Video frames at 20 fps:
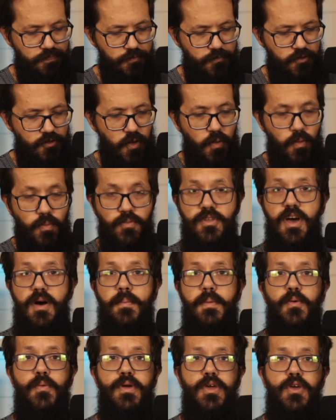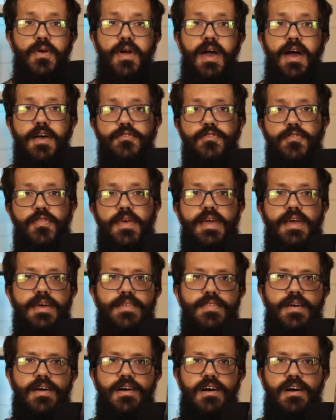So tell me what you guys think in
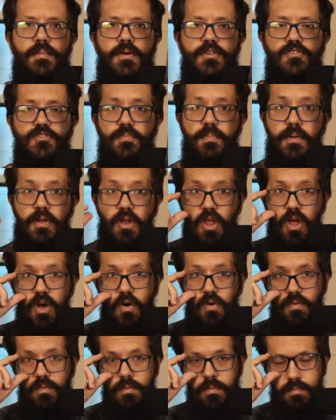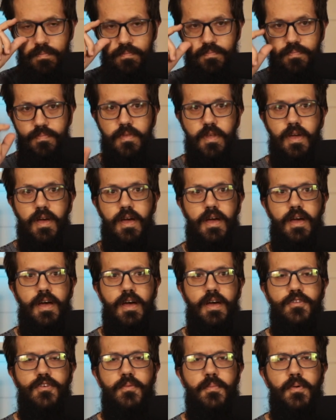the comments below.
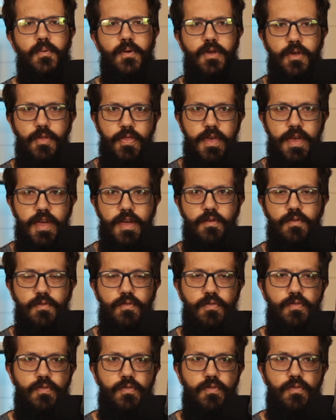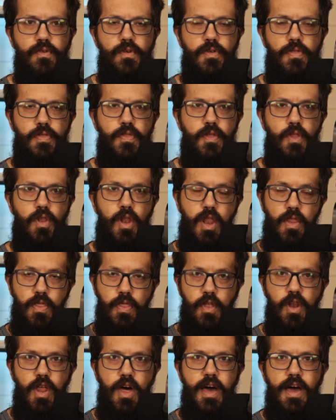Tell me what you think of
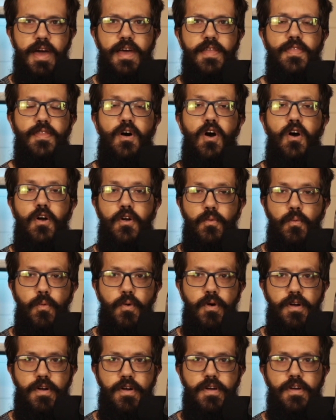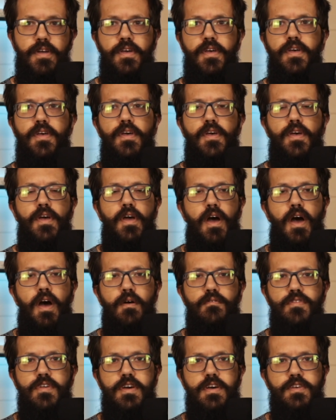the lion, the artwork
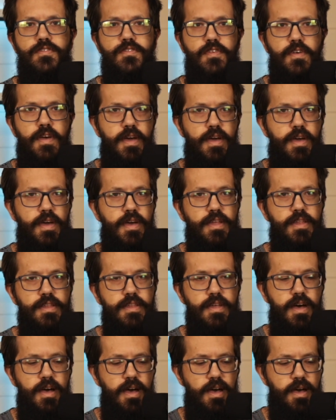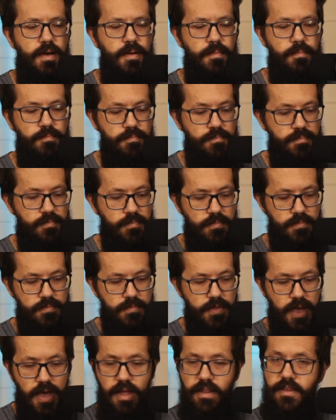of this, and
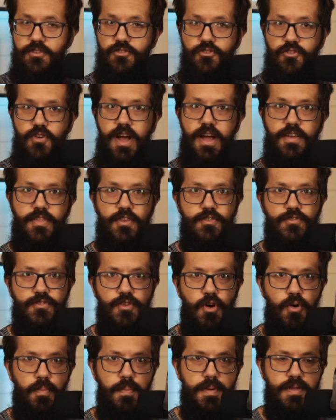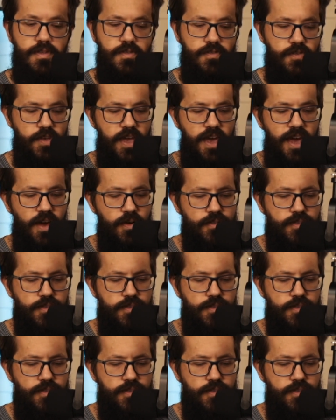yeah, let's crack this open and see how it